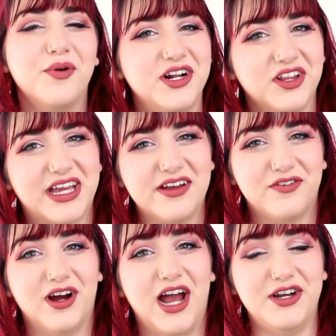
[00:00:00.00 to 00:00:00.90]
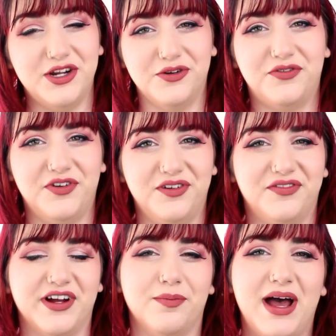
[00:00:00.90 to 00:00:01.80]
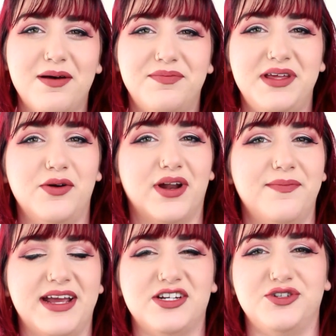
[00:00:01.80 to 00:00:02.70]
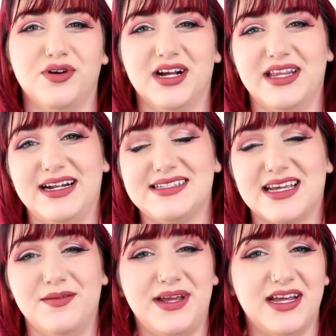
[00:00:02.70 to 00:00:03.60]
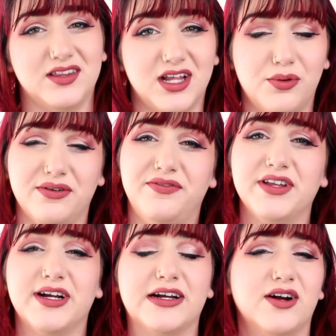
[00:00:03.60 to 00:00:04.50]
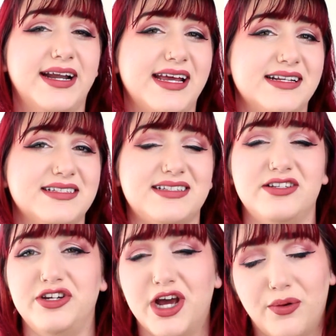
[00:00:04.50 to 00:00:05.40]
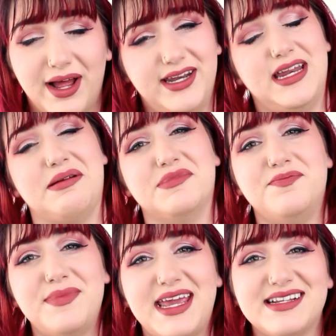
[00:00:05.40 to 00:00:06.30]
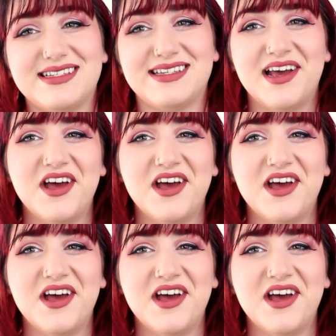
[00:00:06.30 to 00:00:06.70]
When you're looking for a new food for your pup, you want to make sure that it's going to be low in filler ingredients, no unnamed meats.